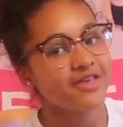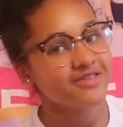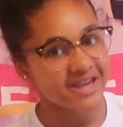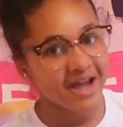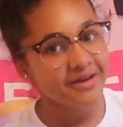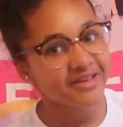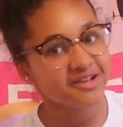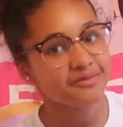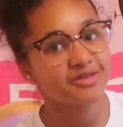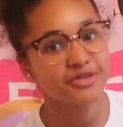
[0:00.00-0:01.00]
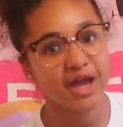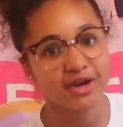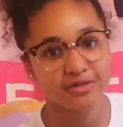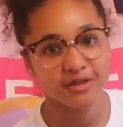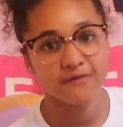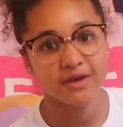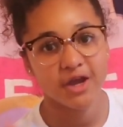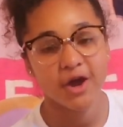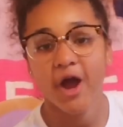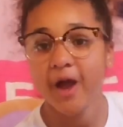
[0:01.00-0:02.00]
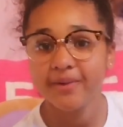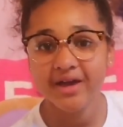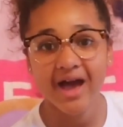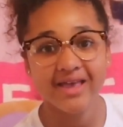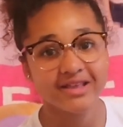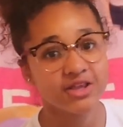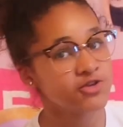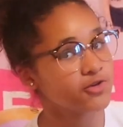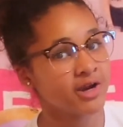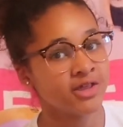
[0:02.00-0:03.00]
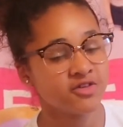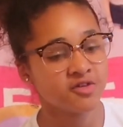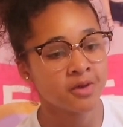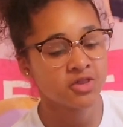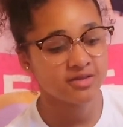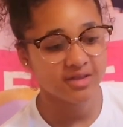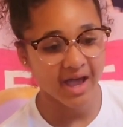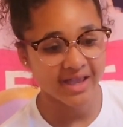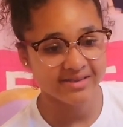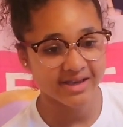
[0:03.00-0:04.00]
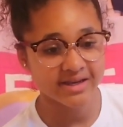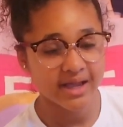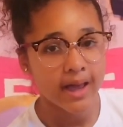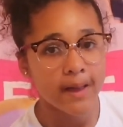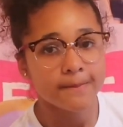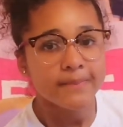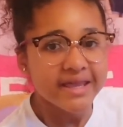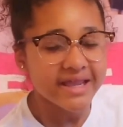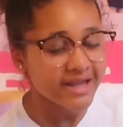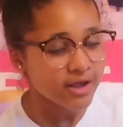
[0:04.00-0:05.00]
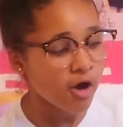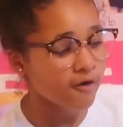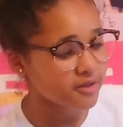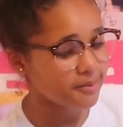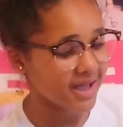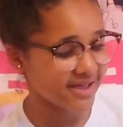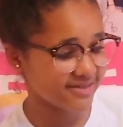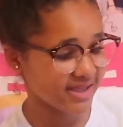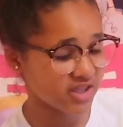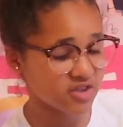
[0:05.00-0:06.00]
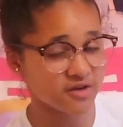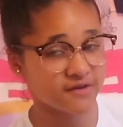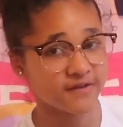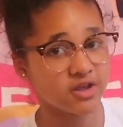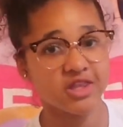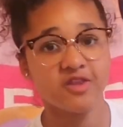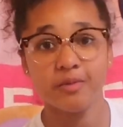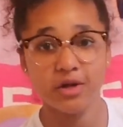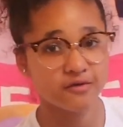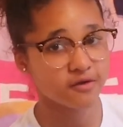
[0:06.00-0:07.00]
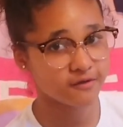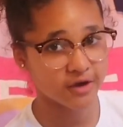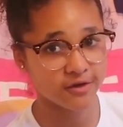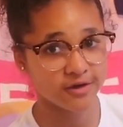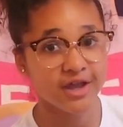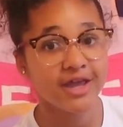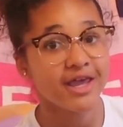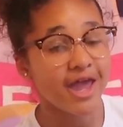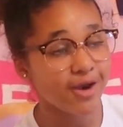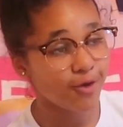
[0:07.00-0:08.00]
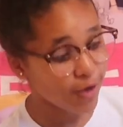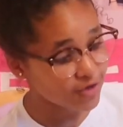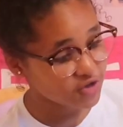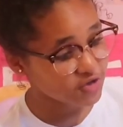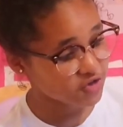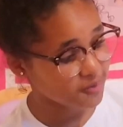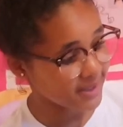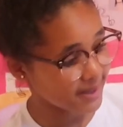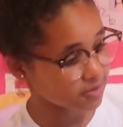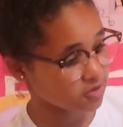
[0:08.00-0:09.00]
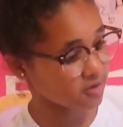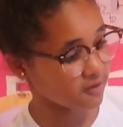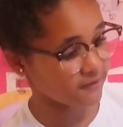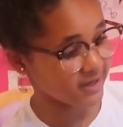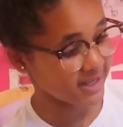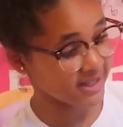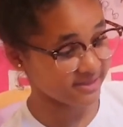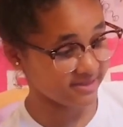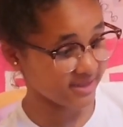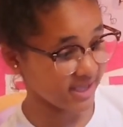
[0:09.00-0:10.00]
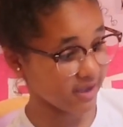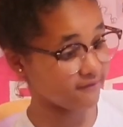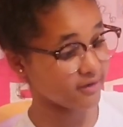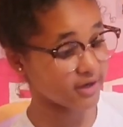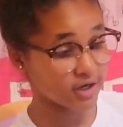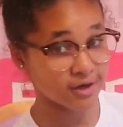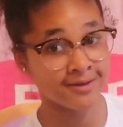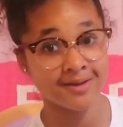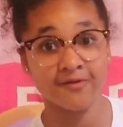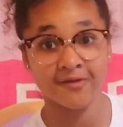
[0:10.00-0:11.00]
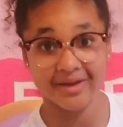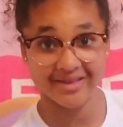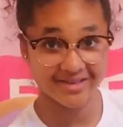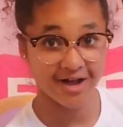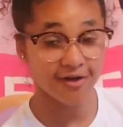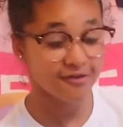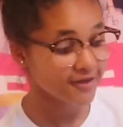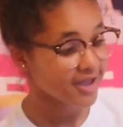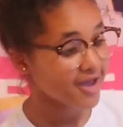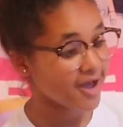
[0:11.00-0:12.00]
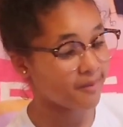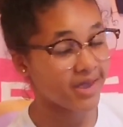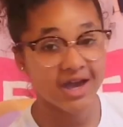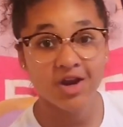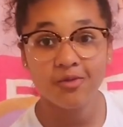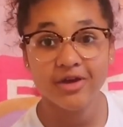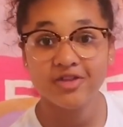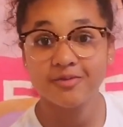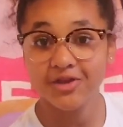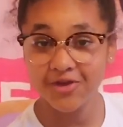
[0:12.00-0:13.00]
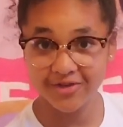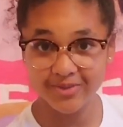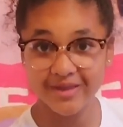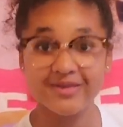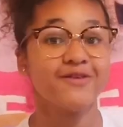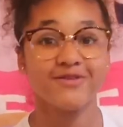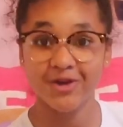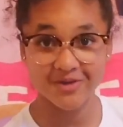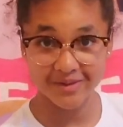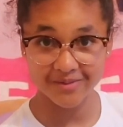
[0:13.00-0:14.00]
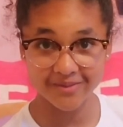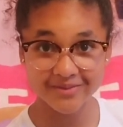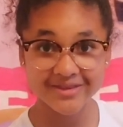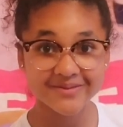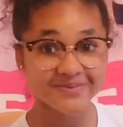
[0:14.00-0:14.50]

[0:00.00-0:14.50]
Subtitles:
So now it has come to the end of this video. I hope you guys enjoyed it just as much as I did, peeling off the plastic to reveal this beautiful phone, and also just being able to reveal it and see it very close up for myself. I cannot wait to be using this, even though it's my mum's.